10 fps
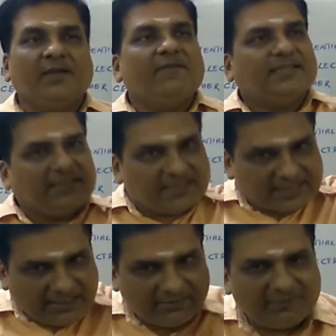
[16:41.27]
Whether the
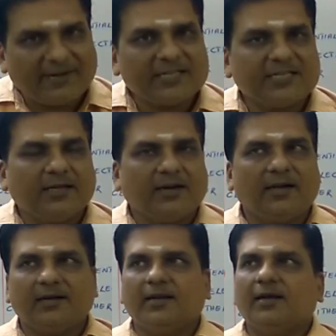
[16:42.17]
cell will function or
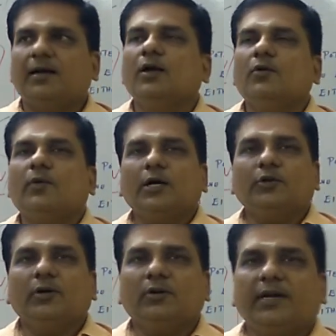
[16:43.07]
not. Na.
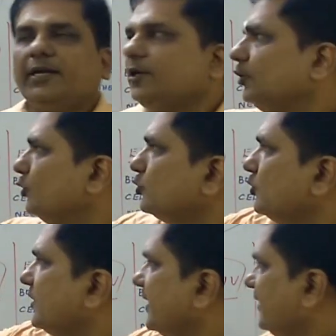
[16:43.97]
What you have to write? You
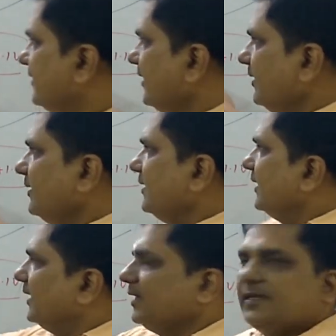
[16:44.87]
should write the
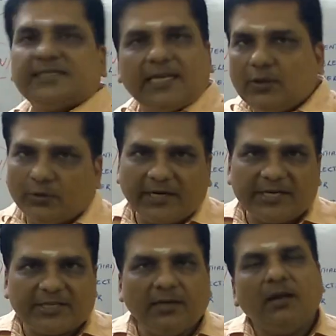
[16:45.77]
cell
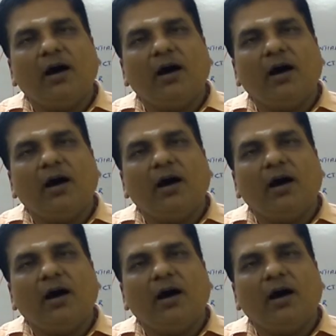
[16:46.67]
notation.